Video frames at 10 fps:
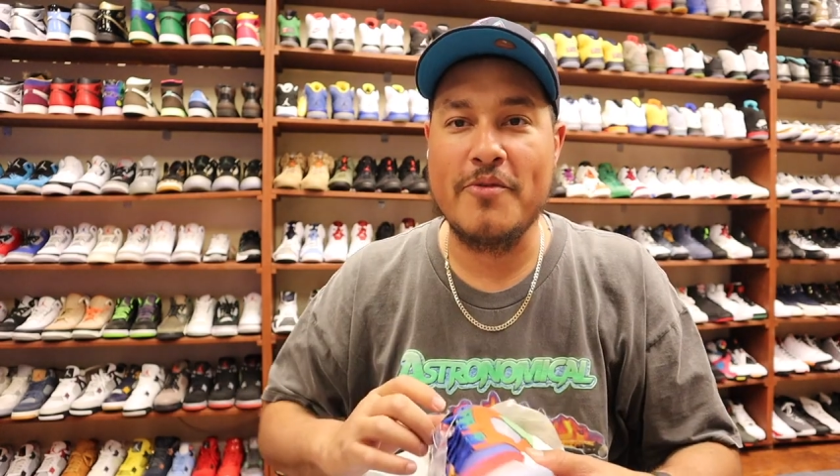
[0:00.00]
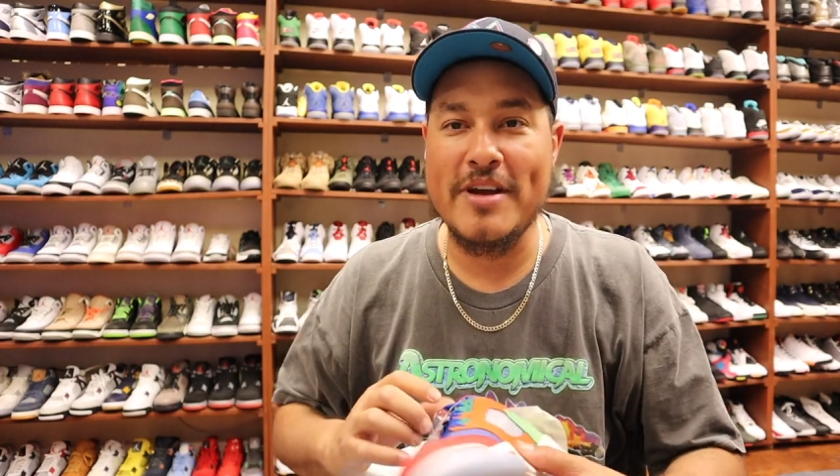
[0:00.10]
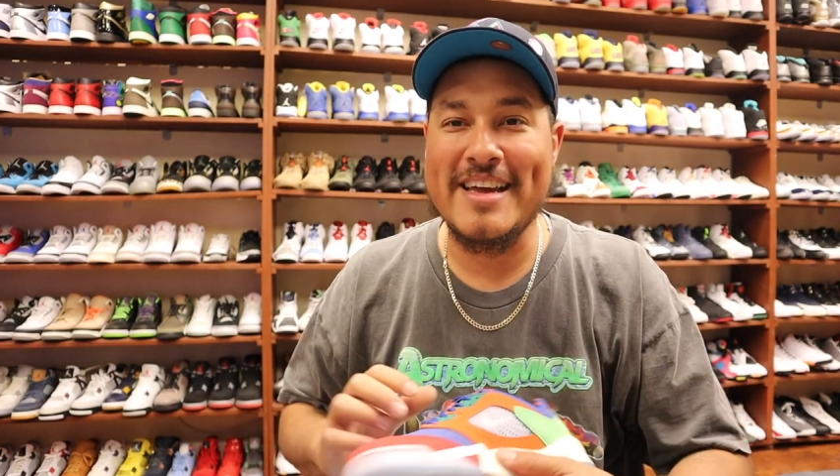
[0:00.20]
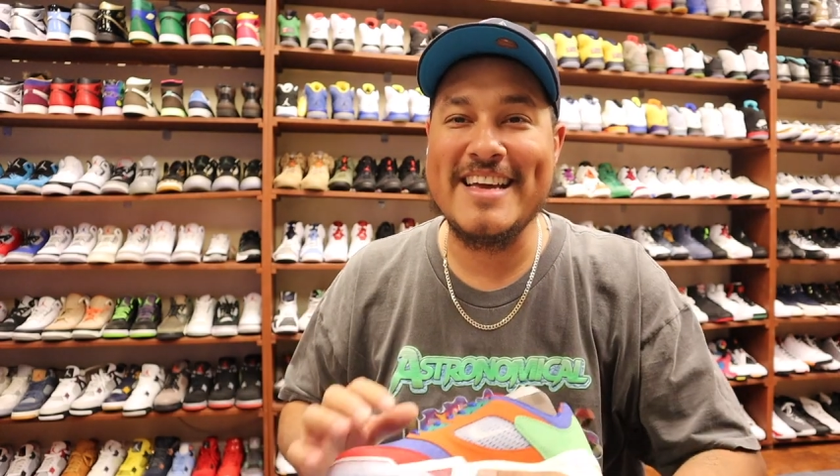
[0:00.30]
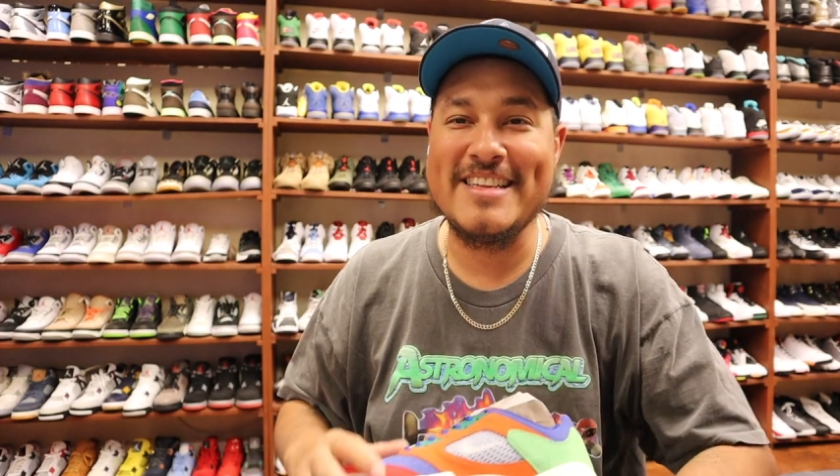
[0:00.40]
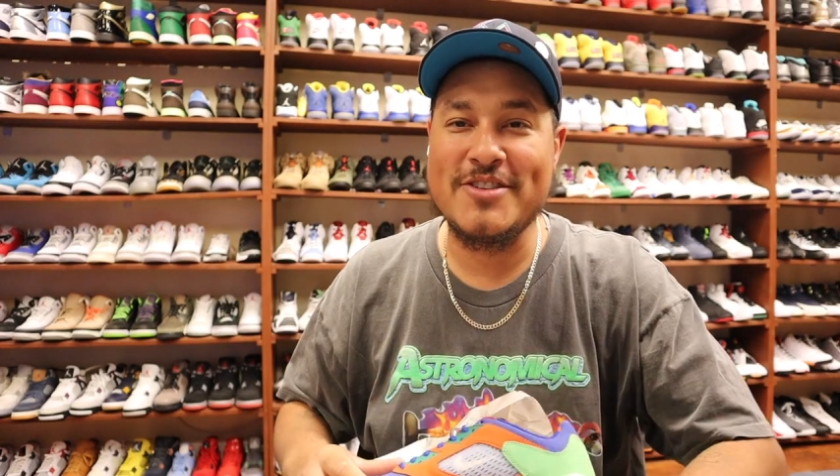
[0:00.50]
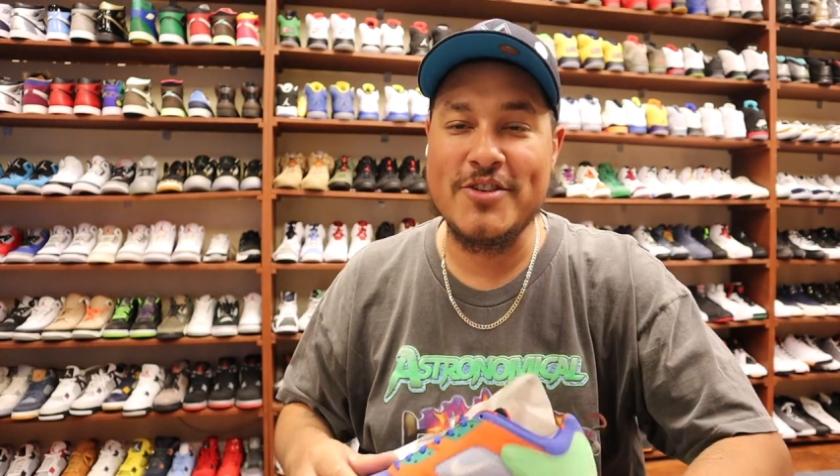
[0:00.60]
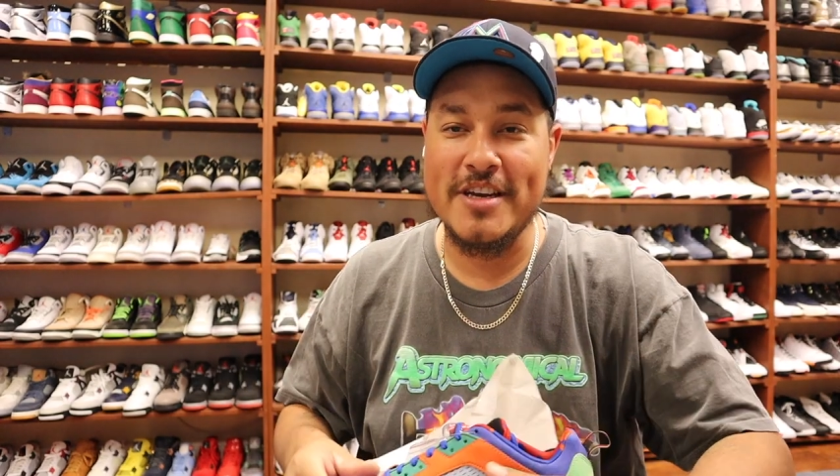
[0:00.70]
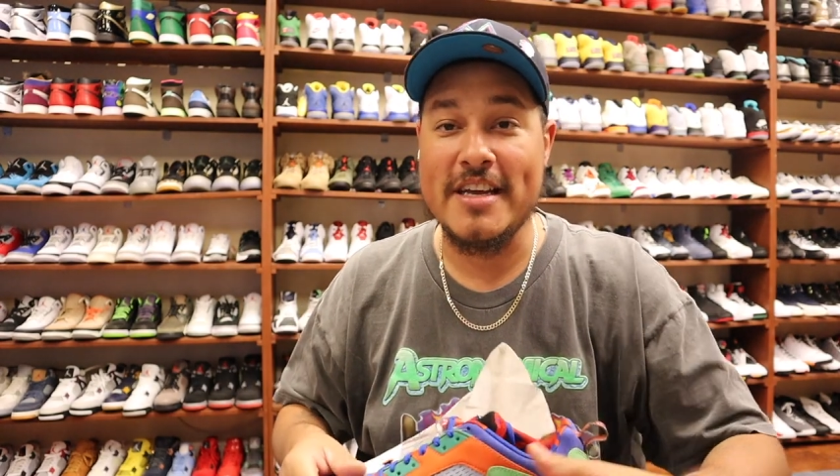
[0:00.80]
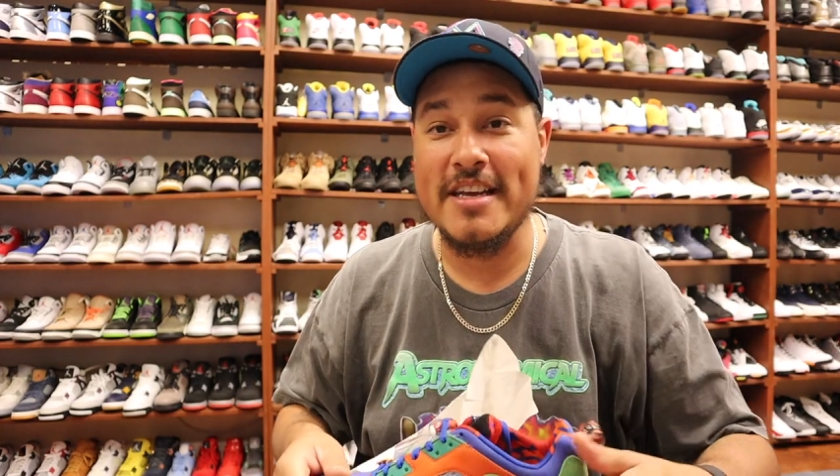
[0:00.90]
We can get
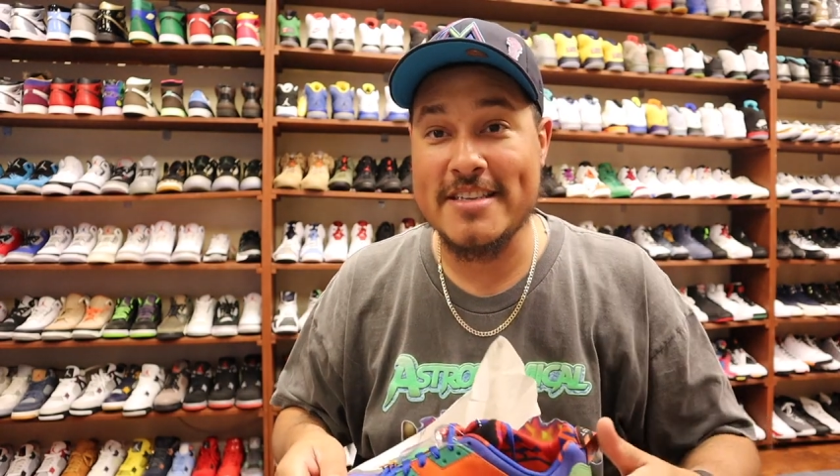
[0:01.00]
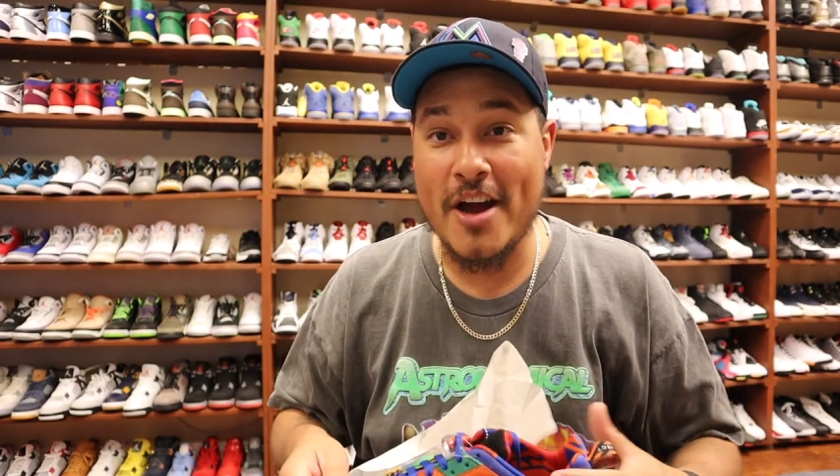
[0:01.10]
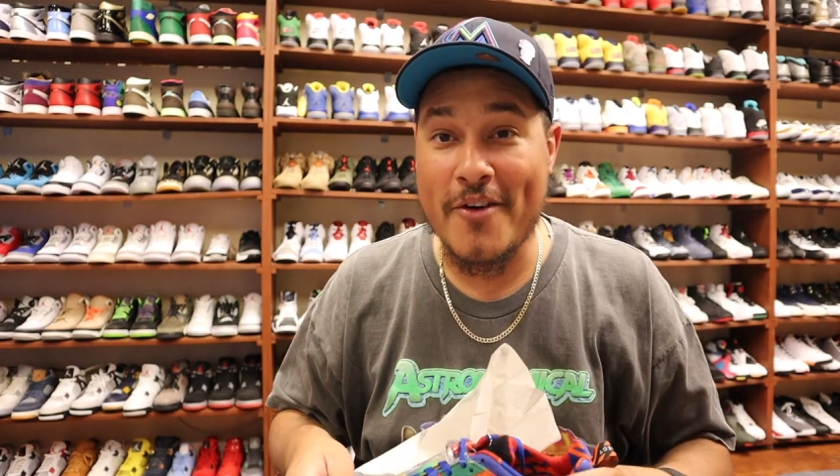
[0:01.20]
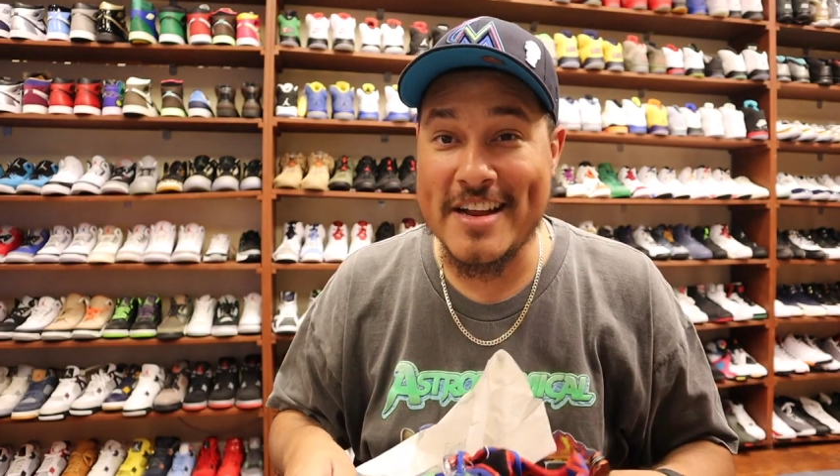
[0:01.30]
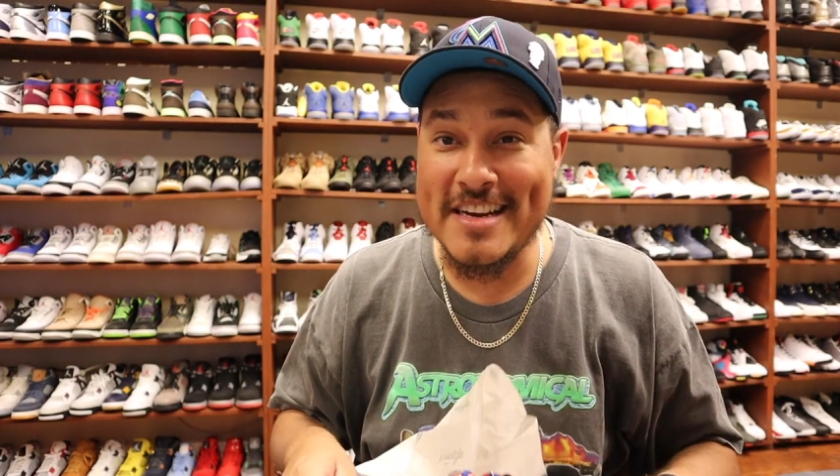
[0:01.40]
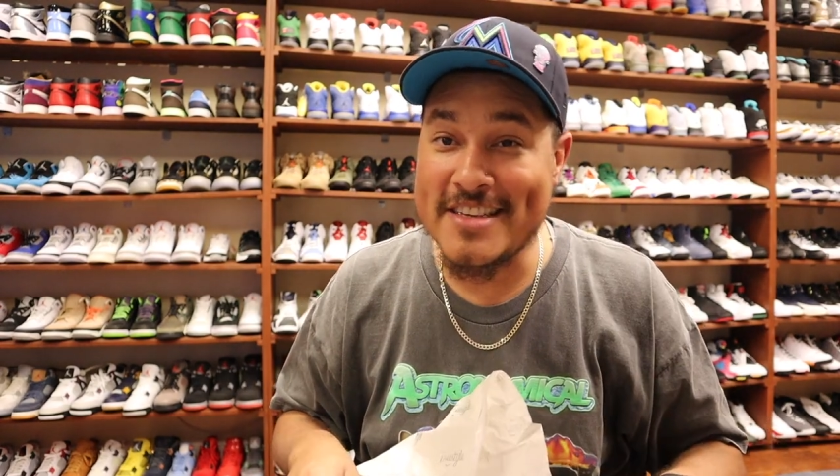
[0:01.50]
into it. Is y'all ready?